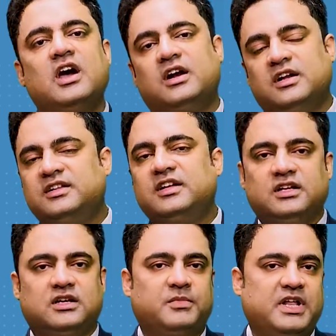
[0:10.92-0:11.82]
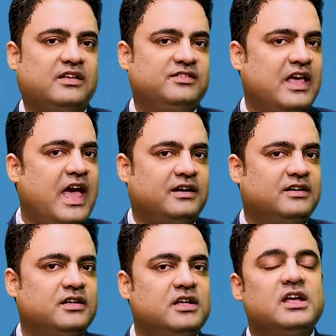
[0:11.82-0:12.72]
under the Income Tax
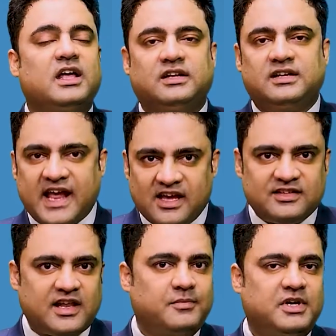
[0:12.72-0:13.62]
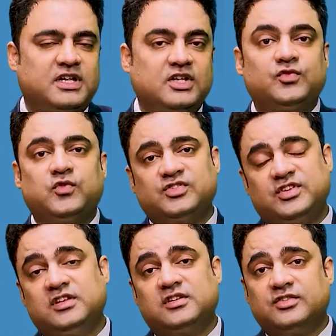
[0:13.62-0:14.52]
Act. And the tax liabilities for
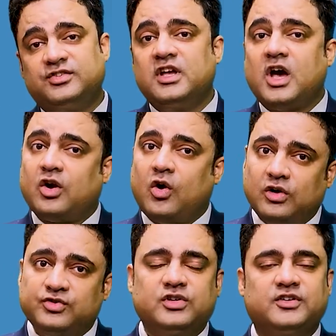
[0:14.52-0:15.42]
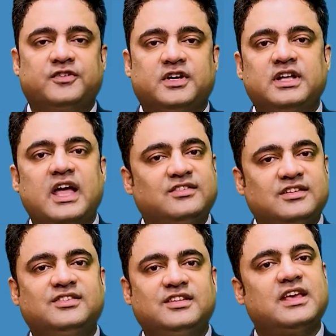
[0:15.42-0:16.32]
seniors are also different as
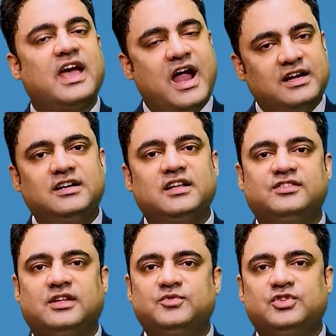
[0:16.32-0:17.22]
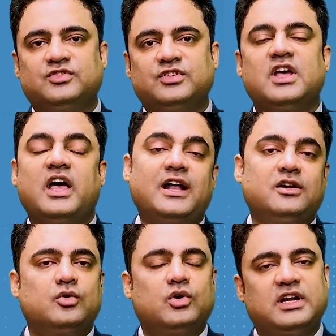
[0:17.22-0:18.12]
they see added exemptions
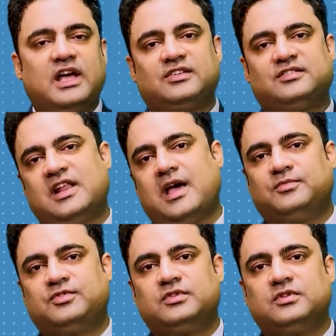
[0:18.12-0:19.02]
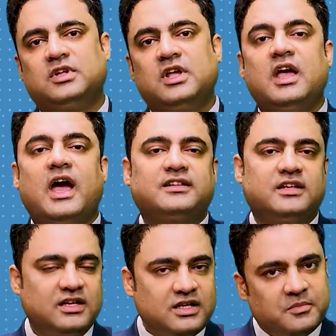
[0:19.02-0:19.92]
and lower tax slabs. And
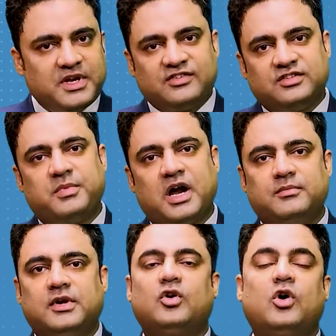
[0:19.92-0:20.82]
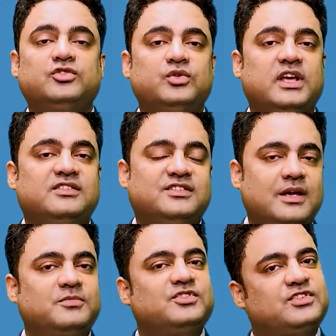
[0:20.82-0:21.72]
the Income Tax Department also
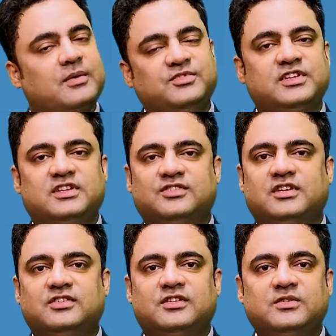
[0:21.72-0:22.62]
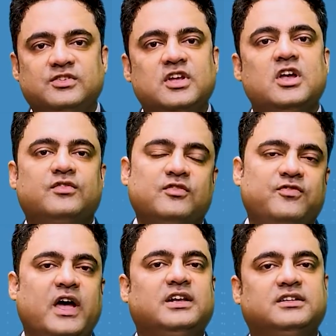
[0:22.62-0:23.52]
exempts some senior citizens from
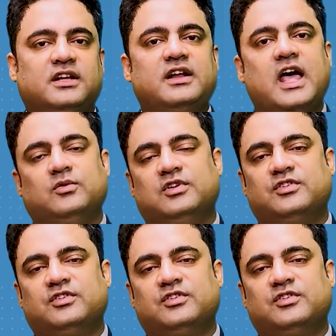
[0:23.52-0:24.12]
filing their annual